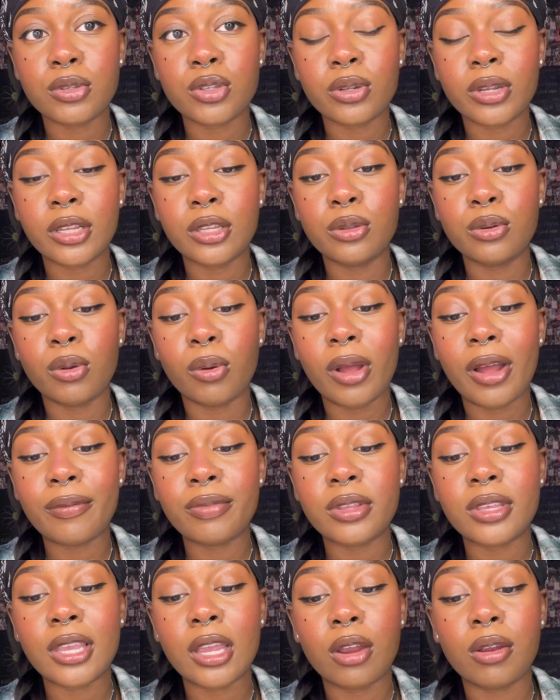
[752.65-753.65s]
so that you don't have
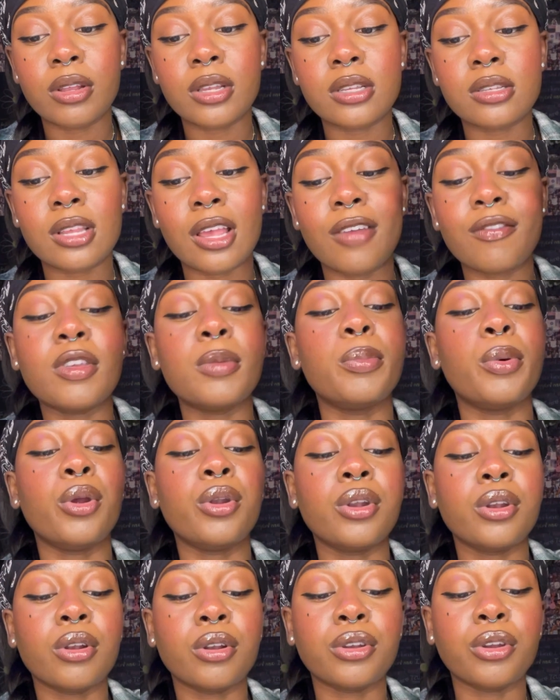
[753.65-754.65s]
to carry this heavy
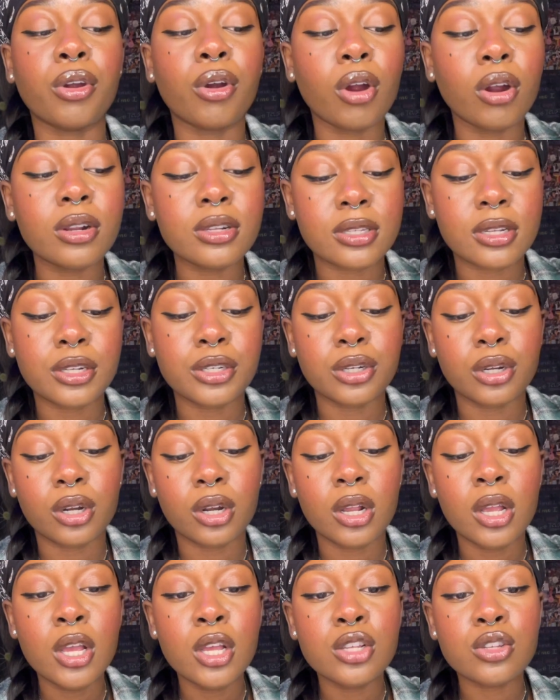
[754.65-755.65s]
burden on your heart center.